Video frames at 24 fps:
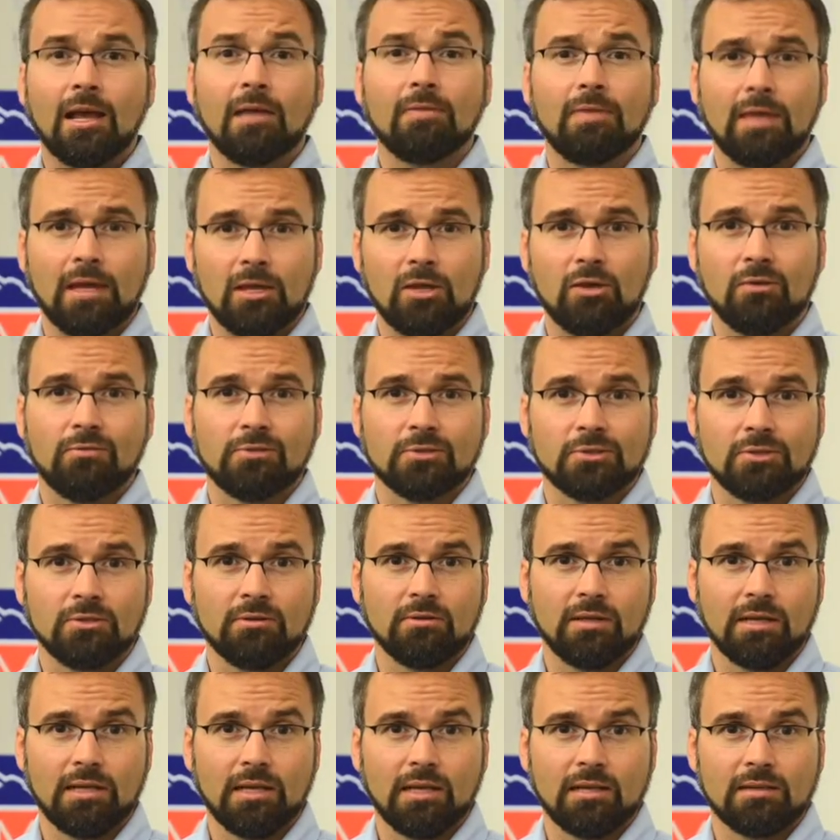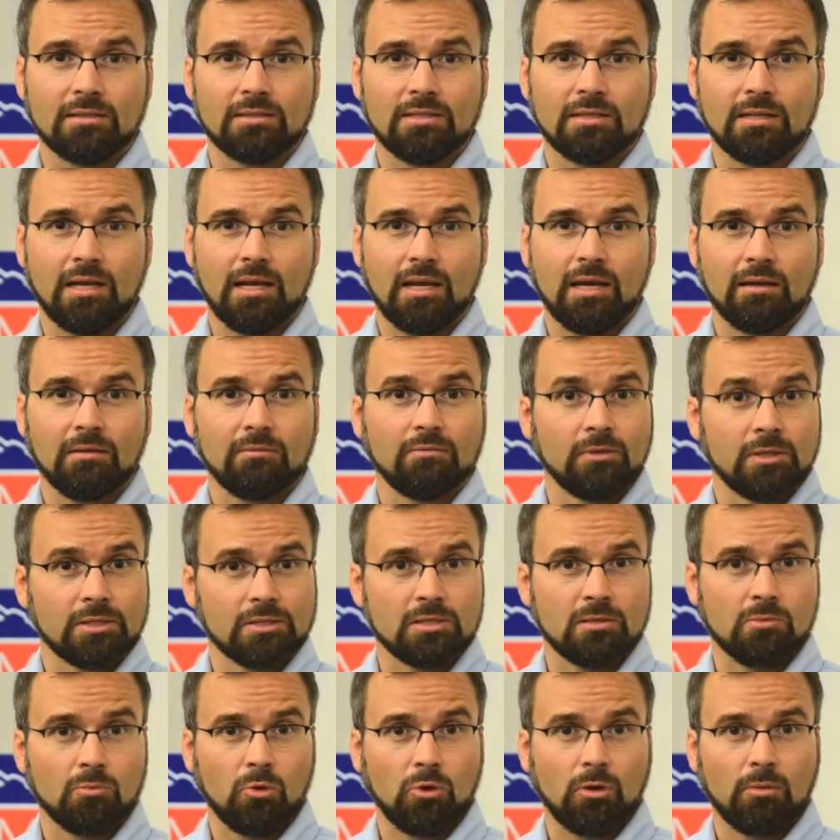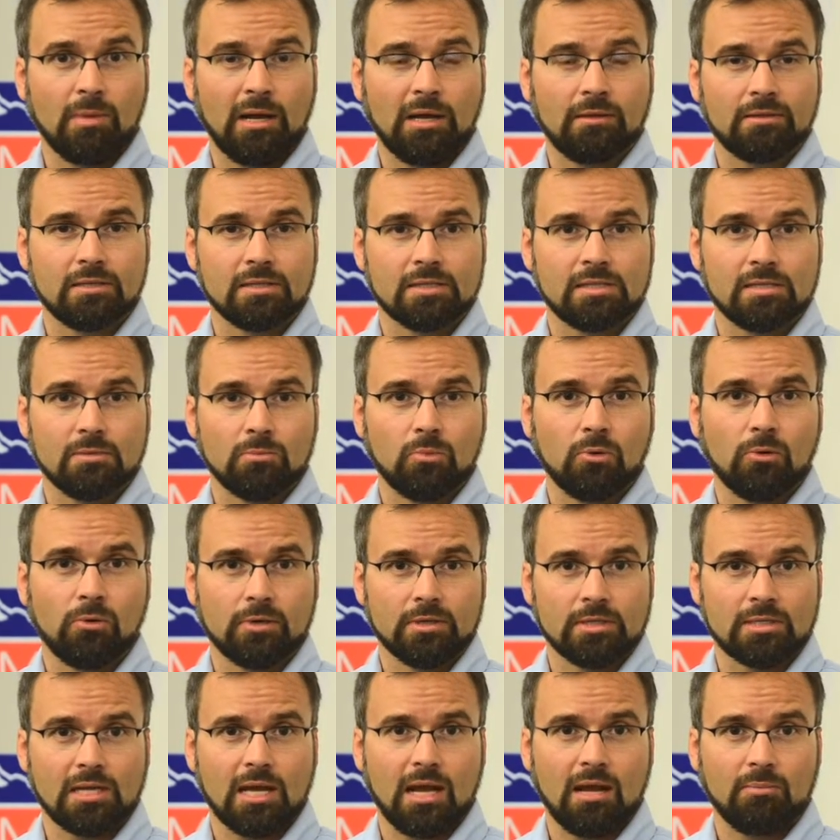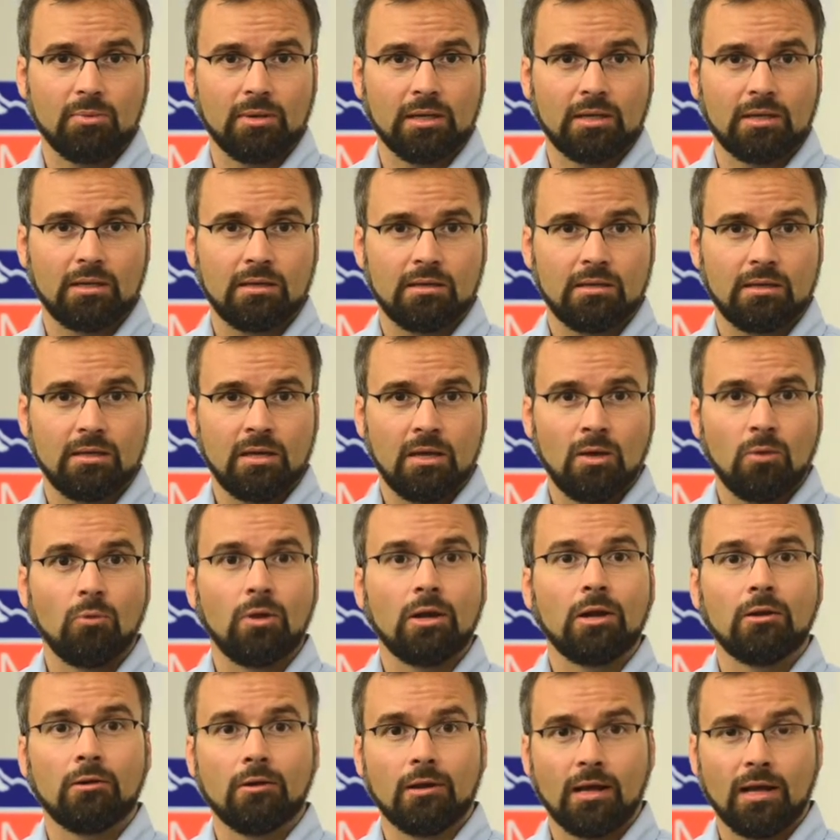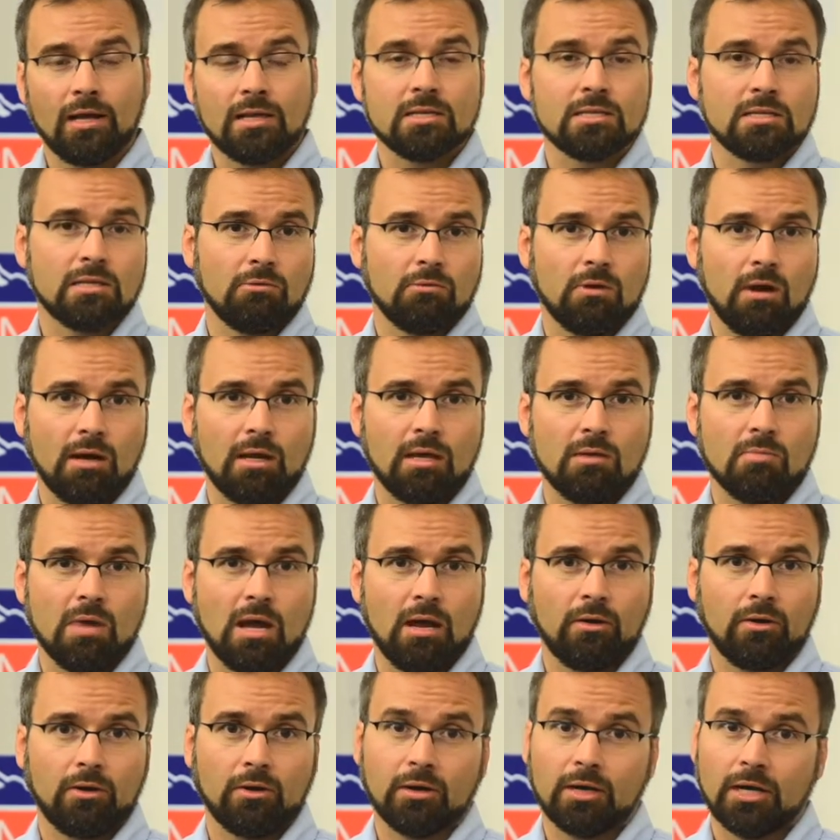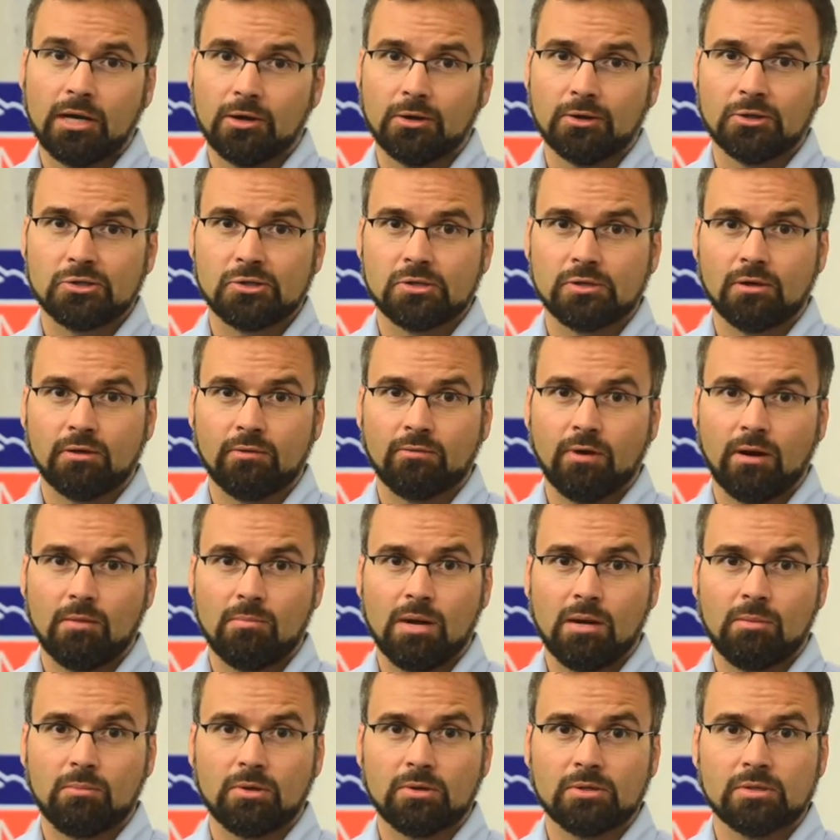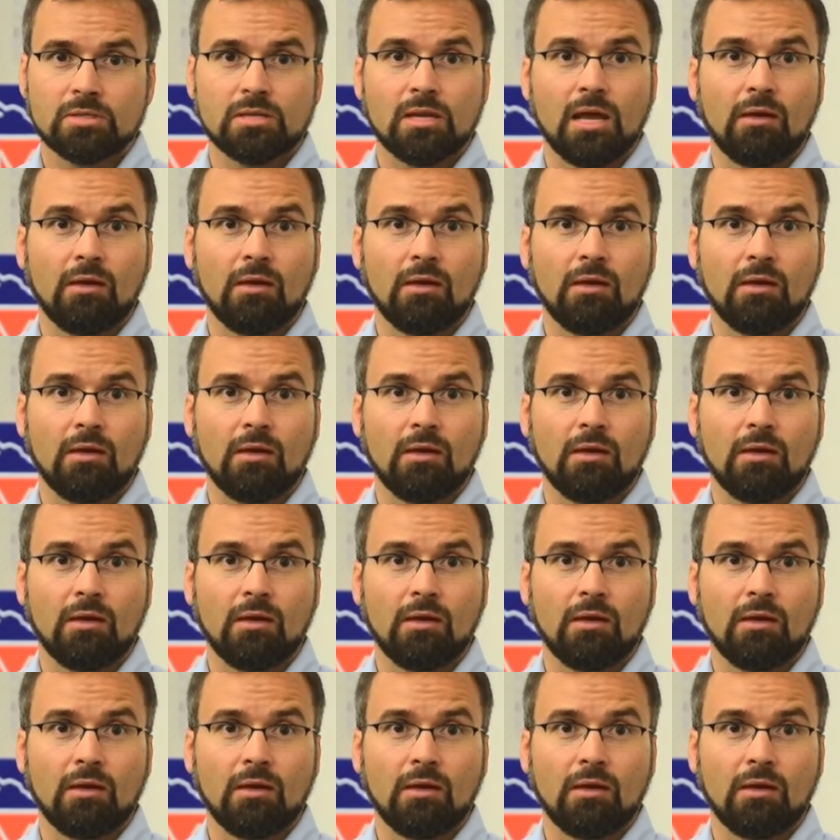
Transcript: And thank you for tuning in today and listen more about this important topic. We here at IEC Rocky Mountain are here to serve our members